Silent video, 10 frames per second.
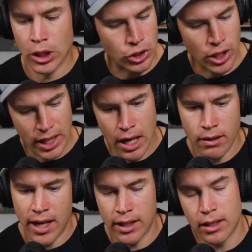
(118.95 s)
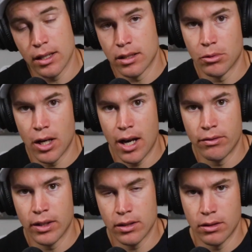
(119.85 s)
check out Rad Custom
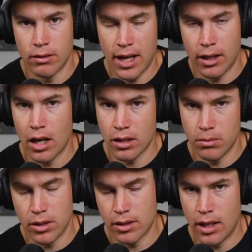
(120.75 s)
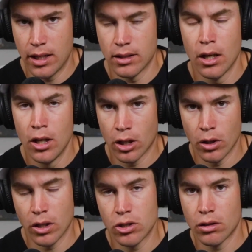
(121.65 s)
Graphics or Rad Craftsman Designs.
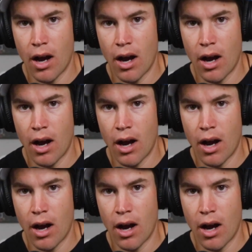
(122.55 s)
Go get your